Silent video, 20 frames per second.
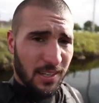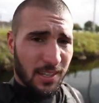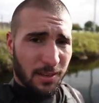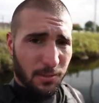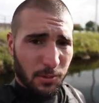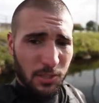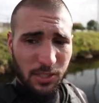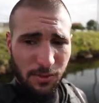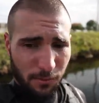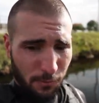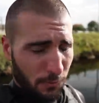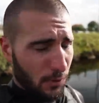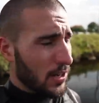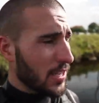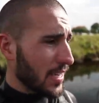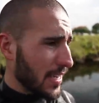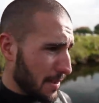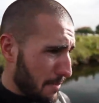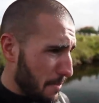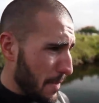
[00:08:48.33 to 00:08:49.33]
It was
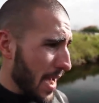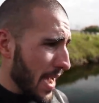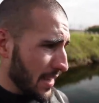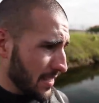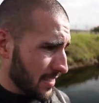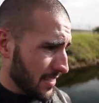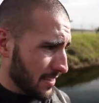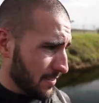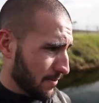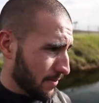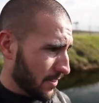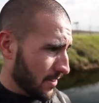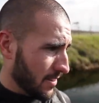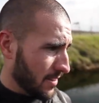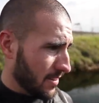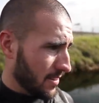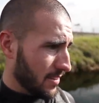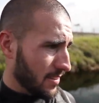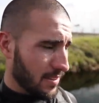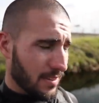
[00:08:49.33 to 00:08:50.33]
freaking massive.
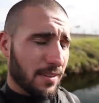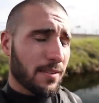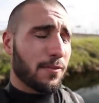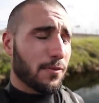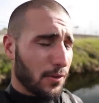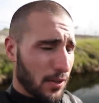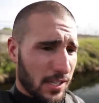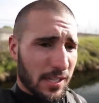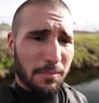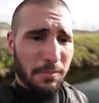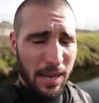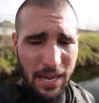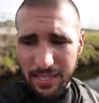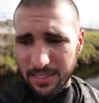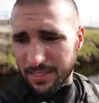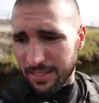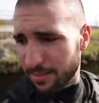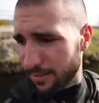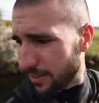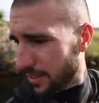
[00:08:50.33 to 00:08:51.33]
Freaking
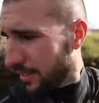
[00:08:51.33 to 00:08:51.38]
massive.